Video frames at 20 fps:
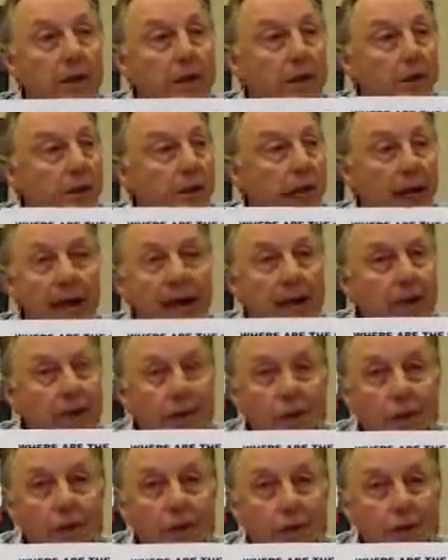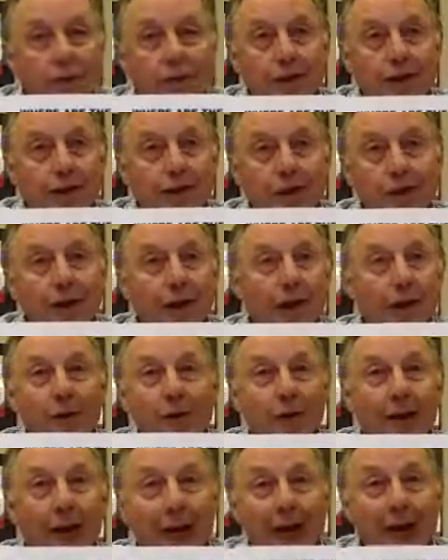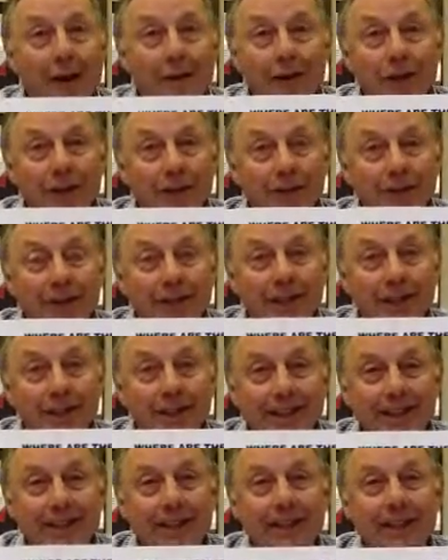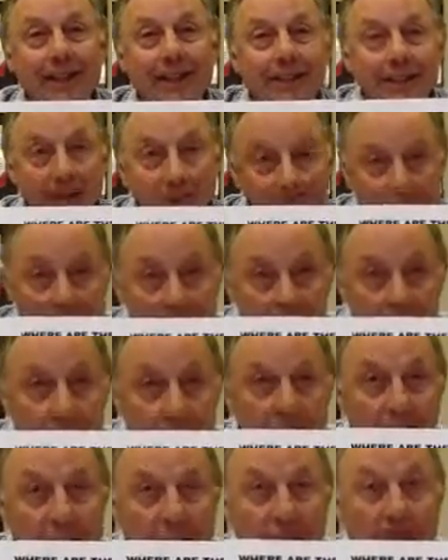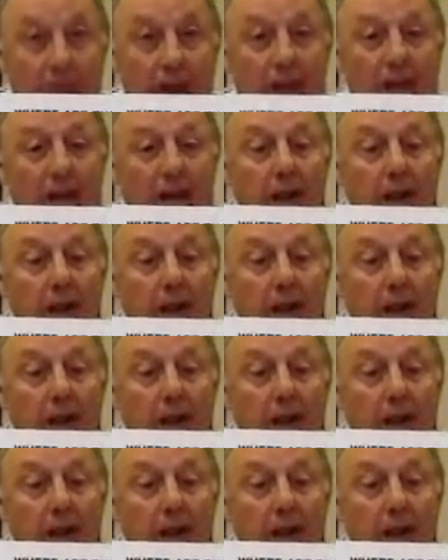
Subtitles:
So A schools are on the average nationally.